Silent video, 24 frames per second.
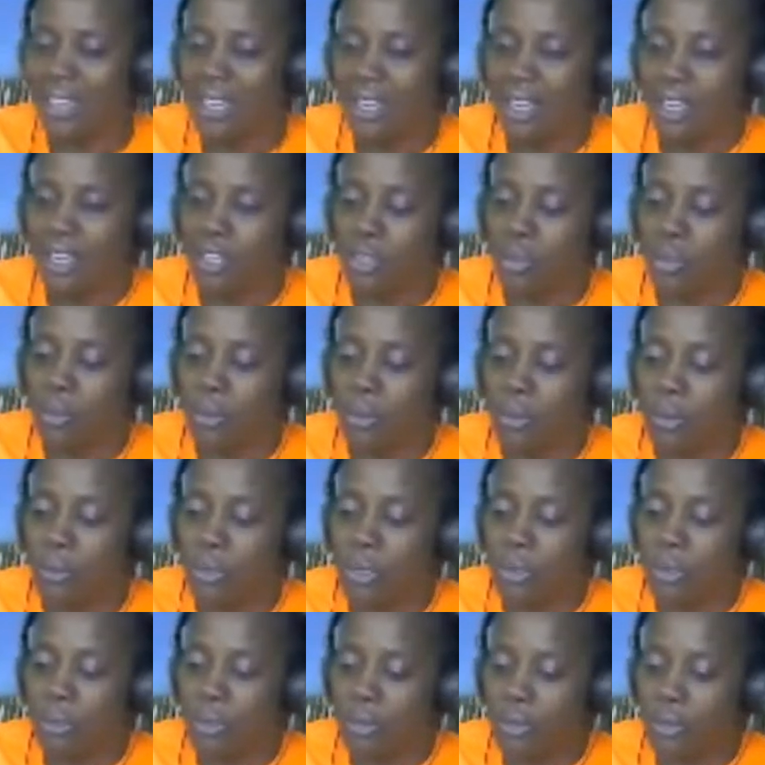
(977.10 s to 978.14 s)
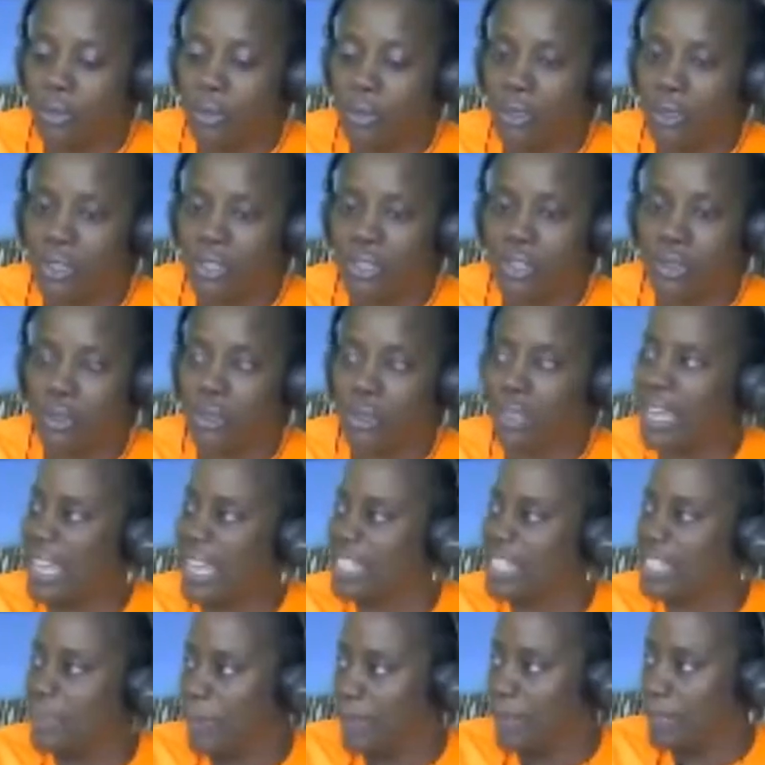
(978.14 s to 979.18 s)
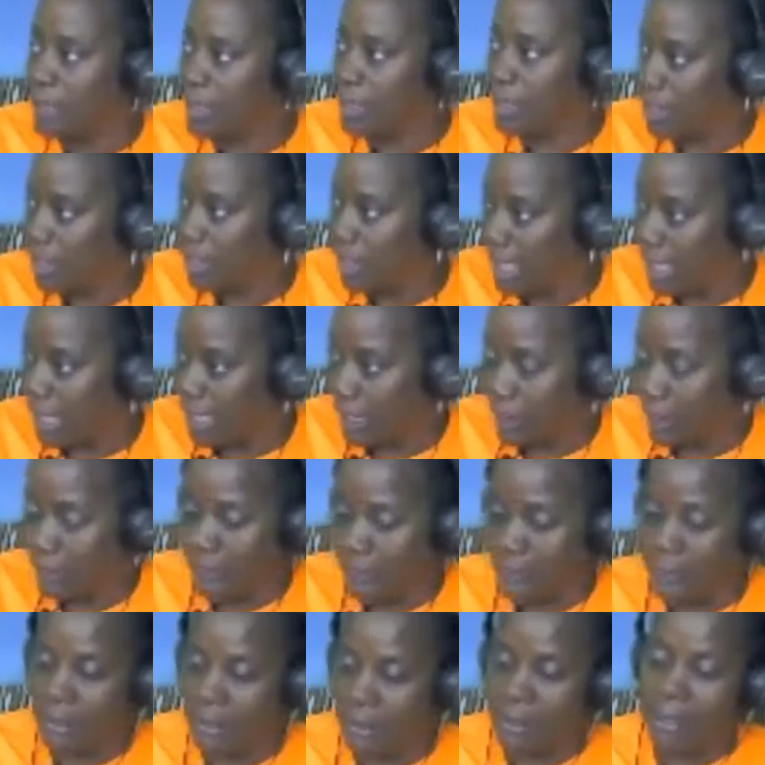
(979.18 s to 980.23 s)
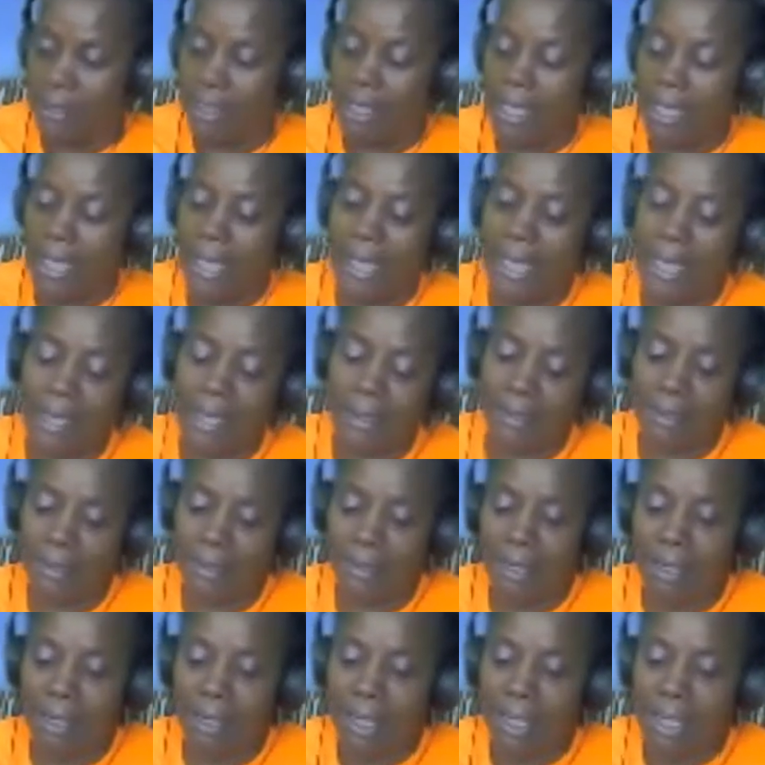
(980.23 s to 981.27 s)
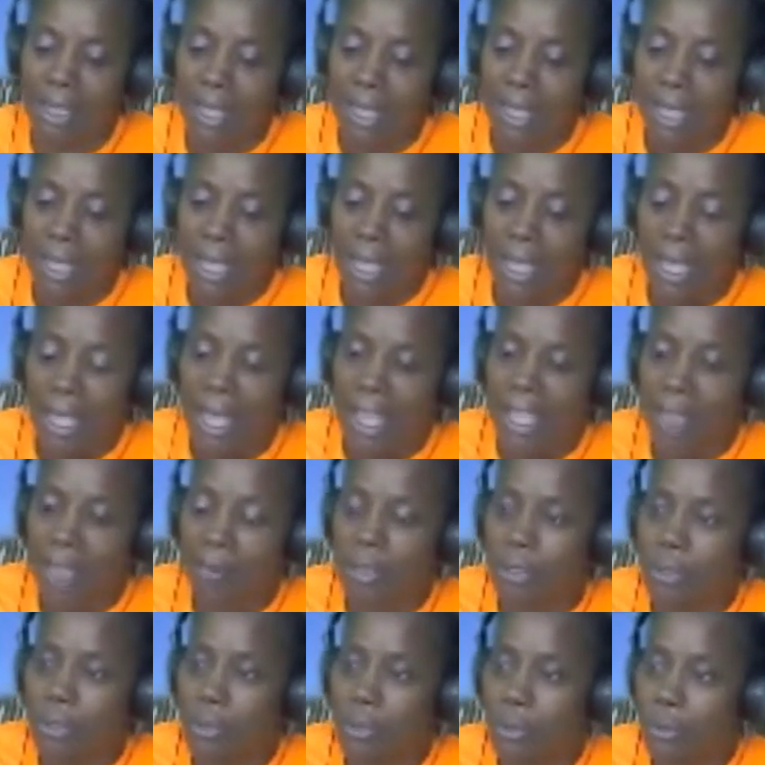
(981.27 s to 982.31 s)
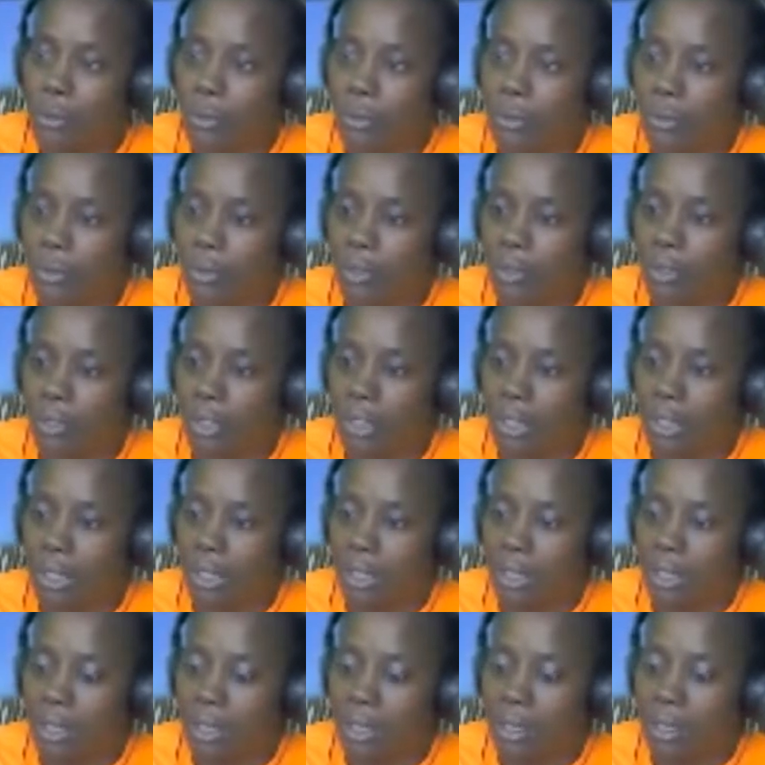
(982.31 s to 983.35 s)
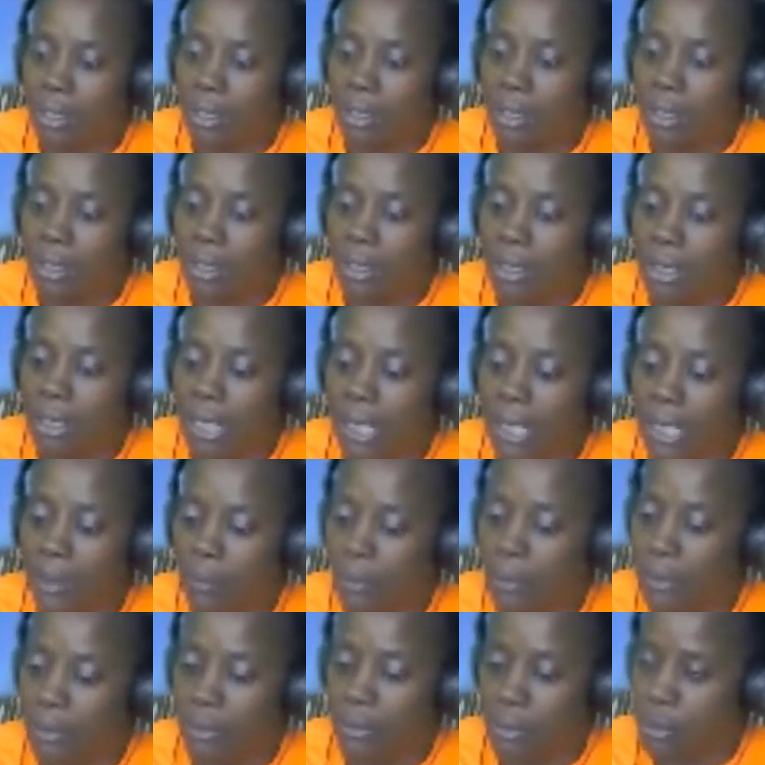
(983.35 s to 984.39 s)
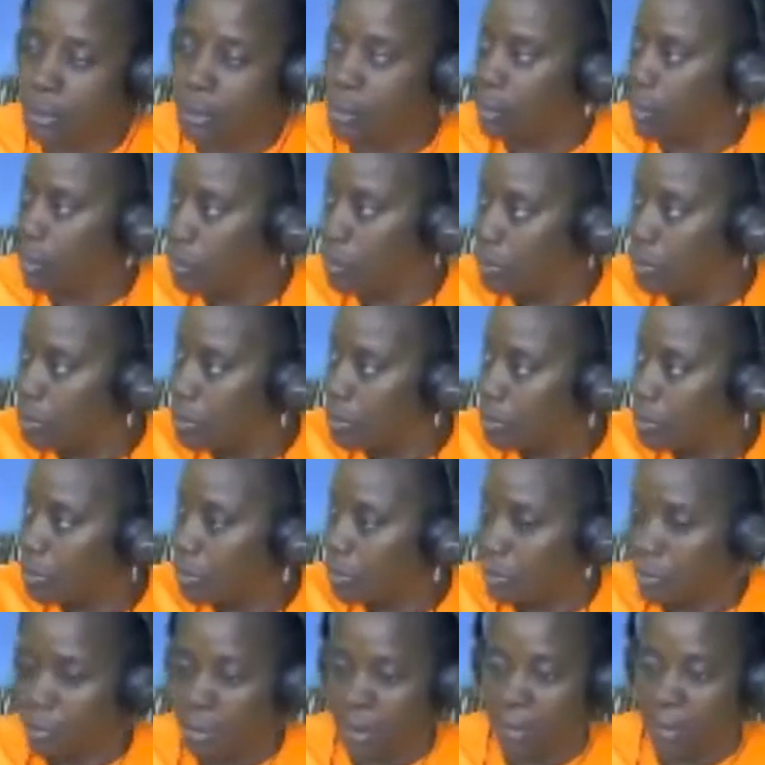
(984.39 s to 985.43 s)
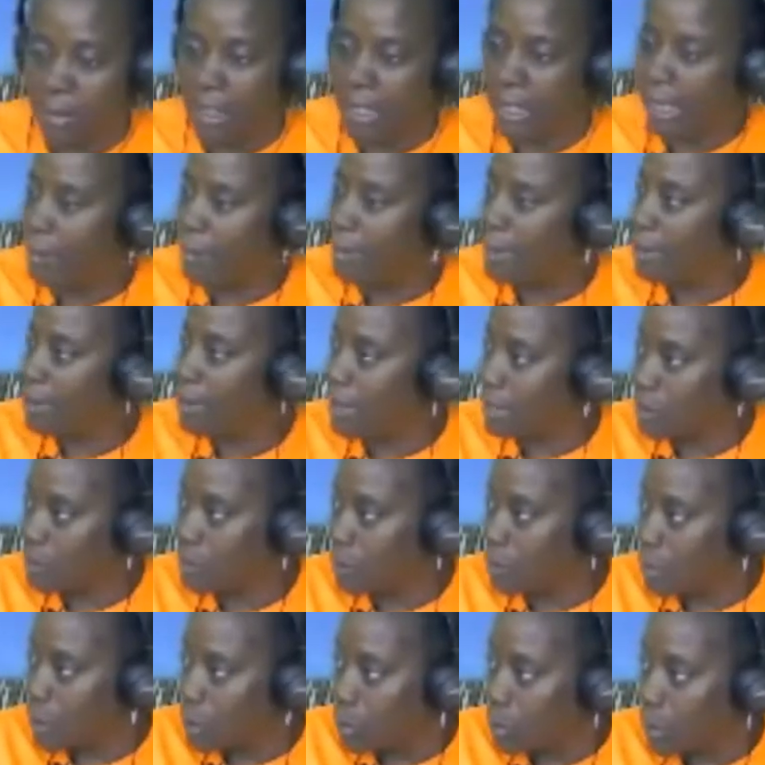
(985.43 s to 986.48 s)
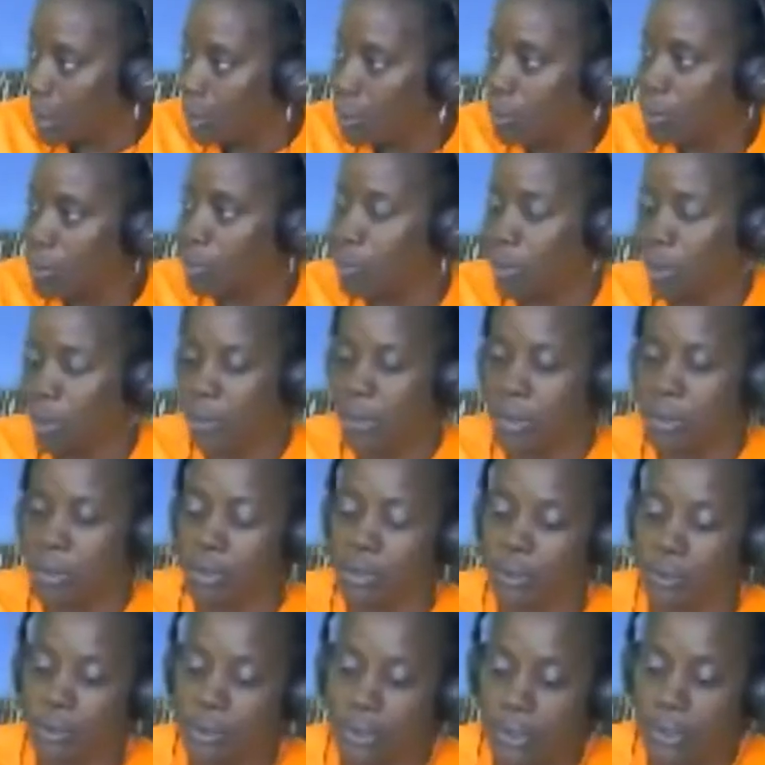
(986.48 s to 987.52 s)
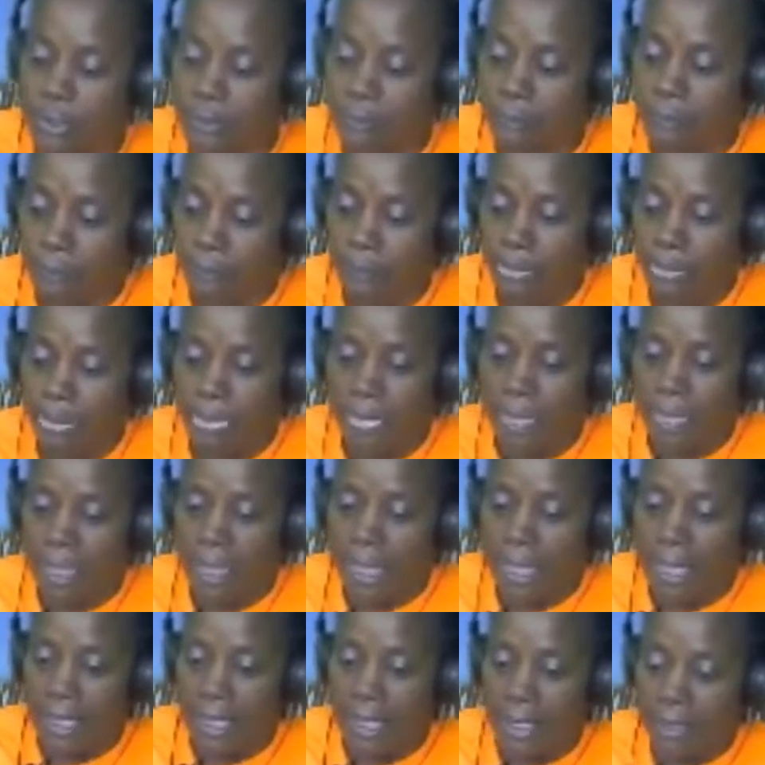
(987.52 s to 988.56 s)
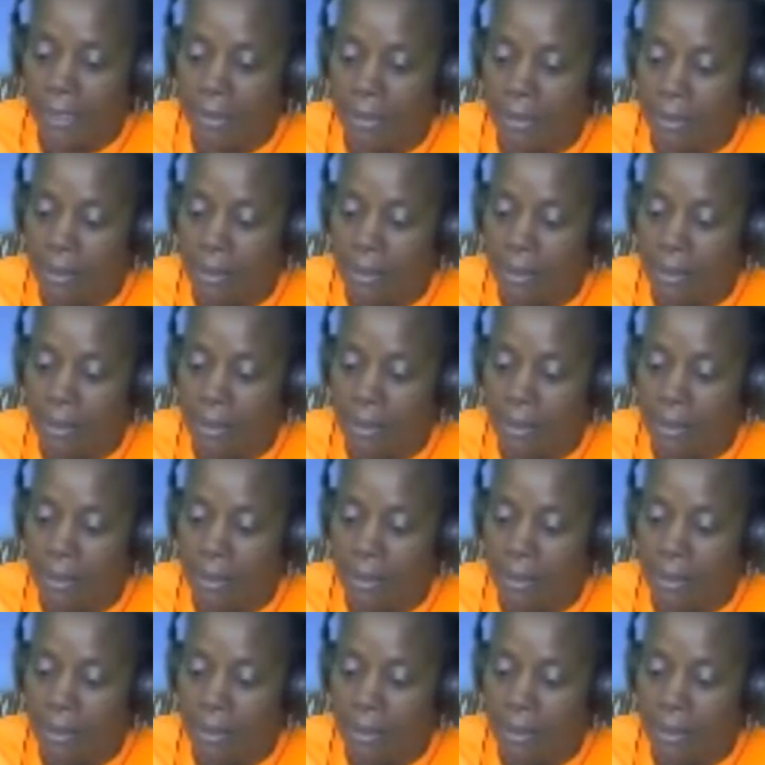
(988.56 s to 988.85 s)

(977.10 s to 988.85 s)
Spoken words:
you mature in certain aspects in your lives, and I mature. I went to church. I mean, Camille, that's where we grew up. We grew up in church, and